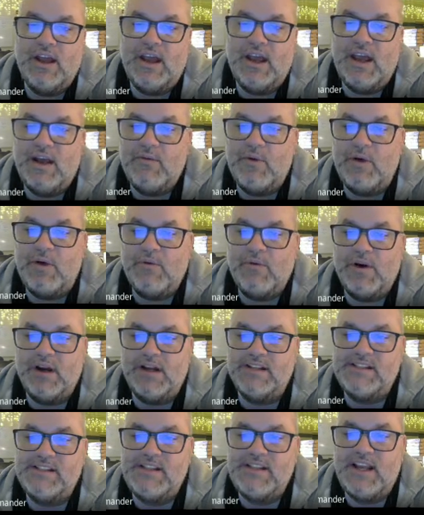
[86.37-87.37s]
And what we're going
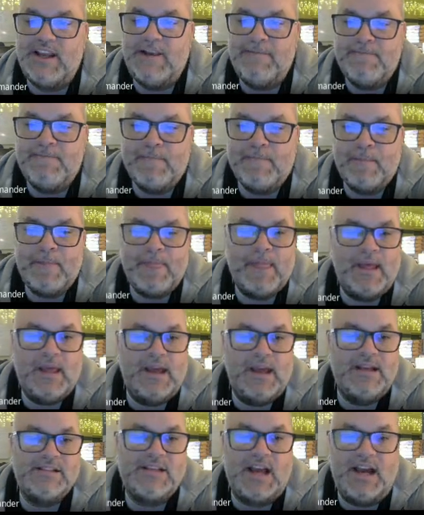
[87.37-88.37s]
to see
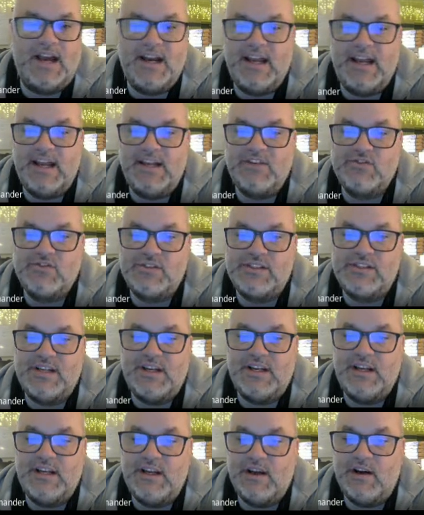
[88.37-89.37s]
is kind of
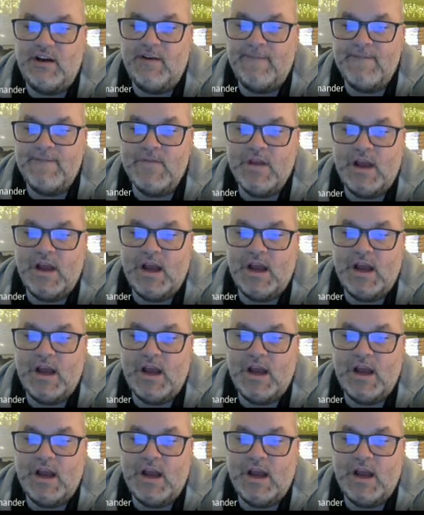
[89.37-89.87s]
interesting here.